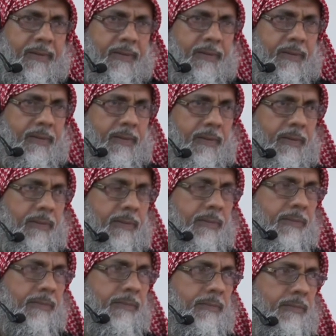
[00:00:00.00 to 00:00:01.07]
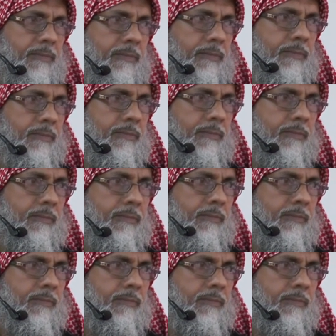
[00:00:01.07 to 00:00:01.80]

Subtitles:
(no one is talking)